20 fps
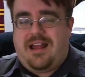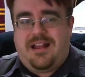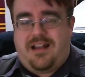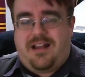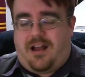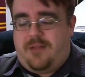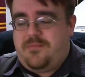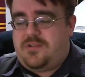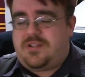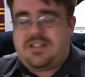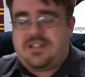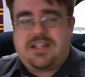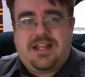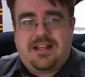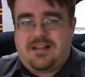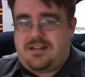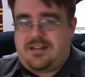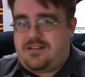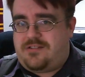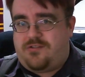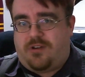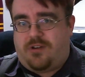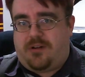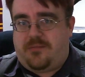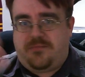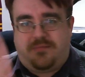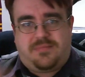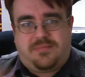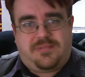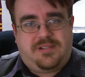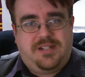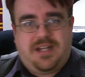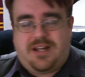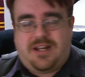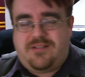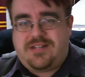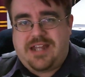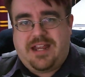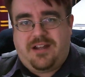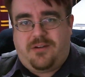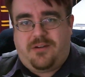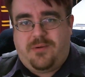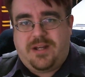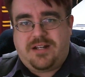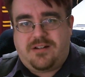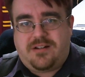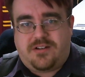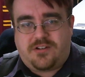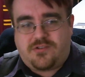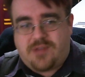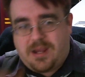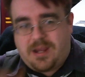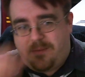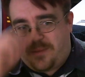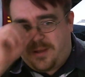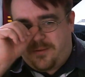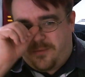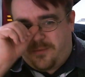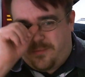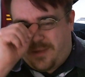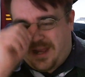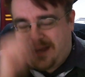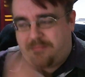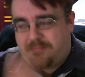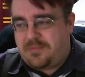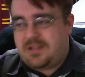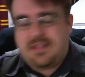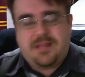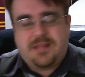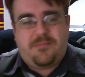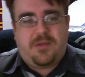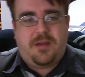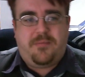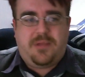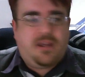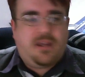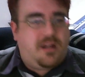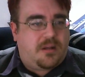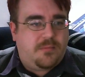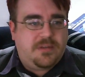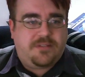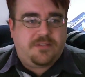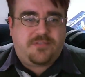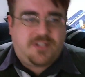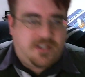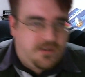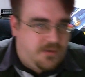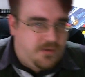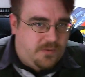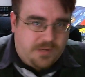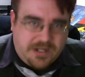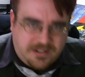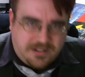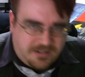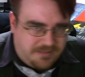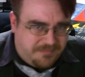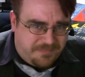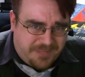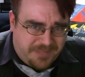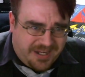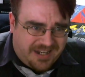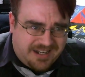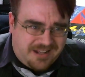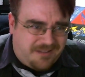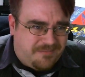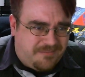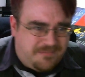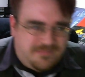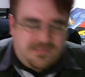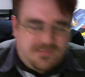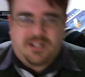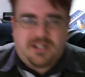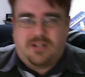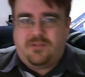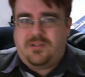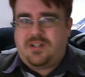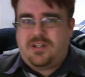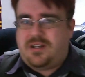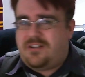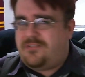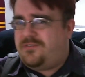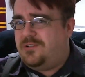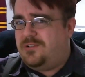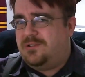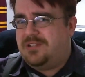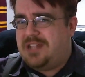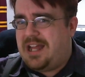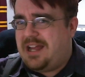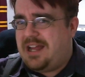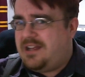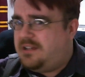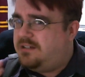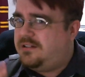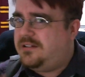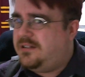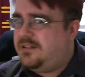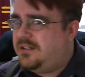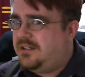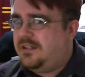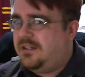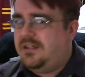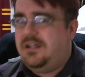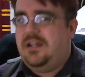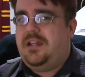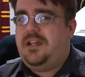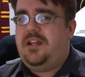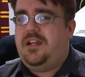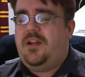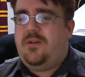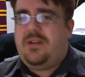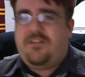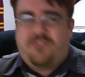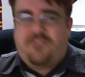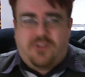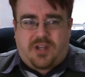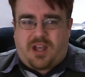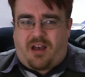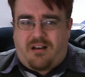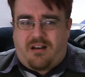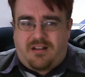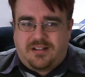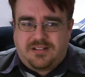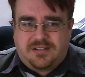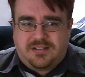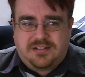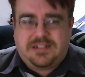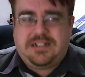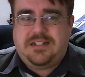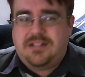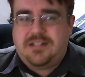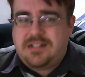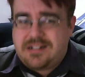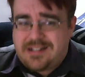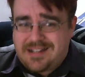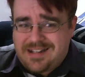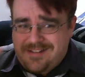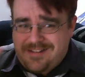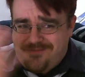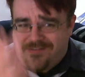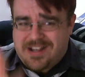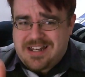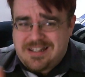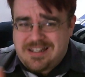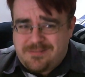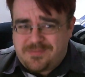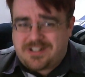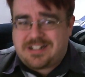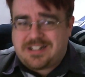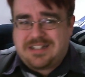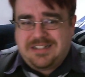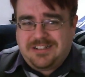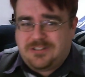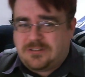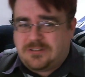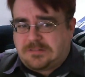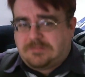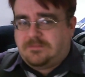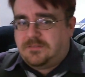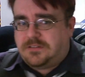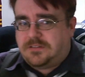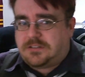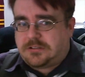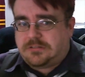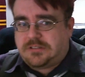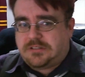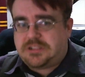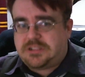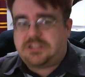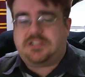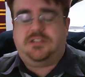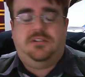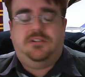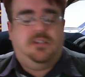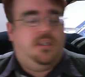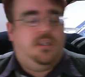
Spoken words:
not saying drop 10 quid on a trade paperback, but there might be a comic for £2. Pick it up. You can afford that. You know, and if you can't, then it's an investment in your career.